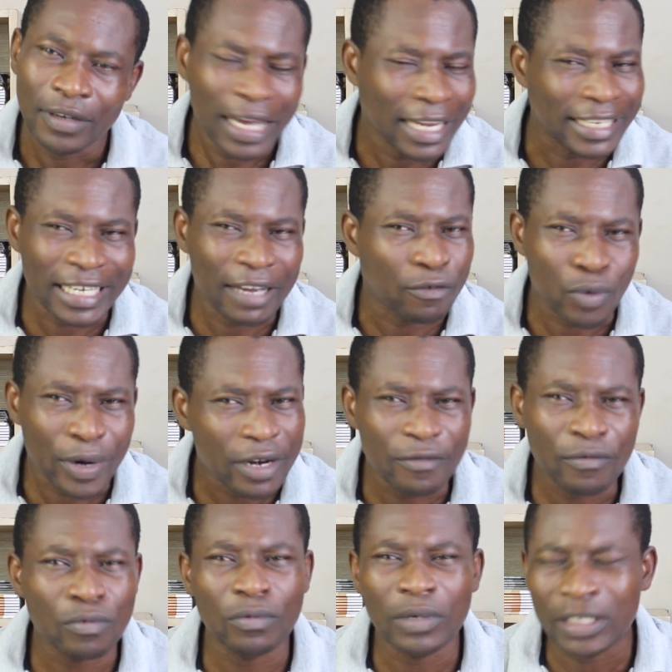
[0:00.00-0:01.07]
And they are
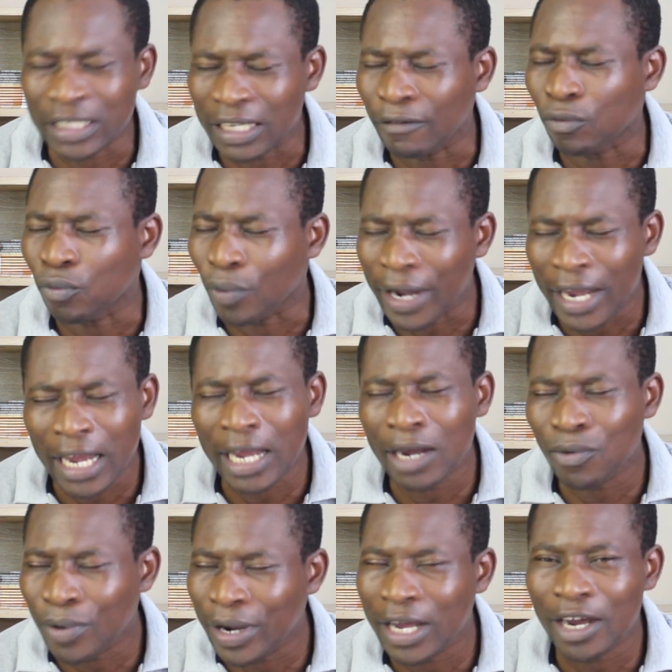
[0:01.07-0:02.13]

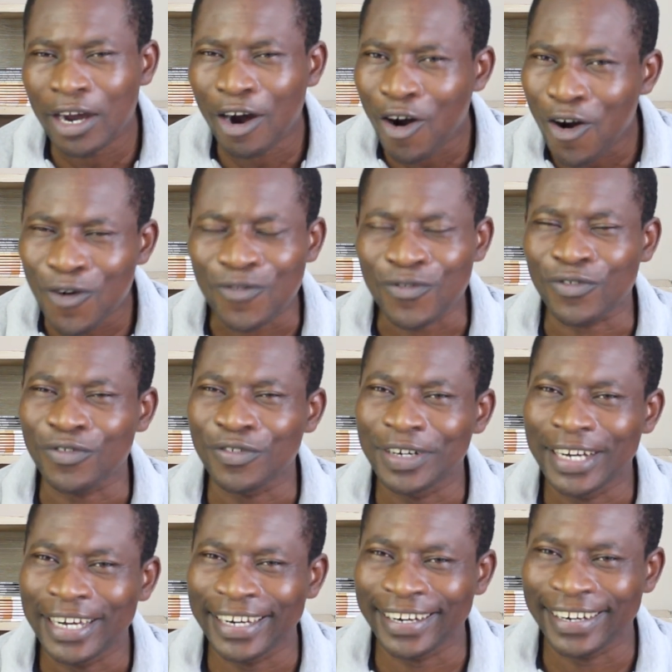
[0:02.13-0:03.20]
way
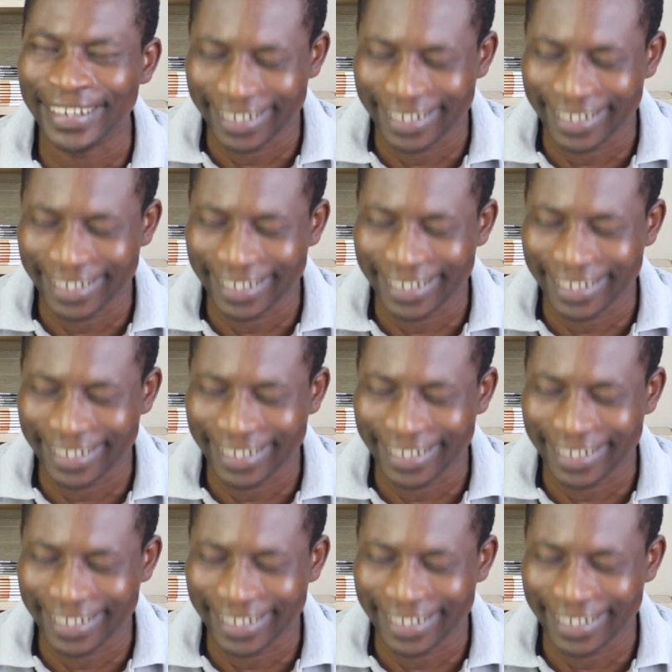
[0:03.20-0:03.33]
off.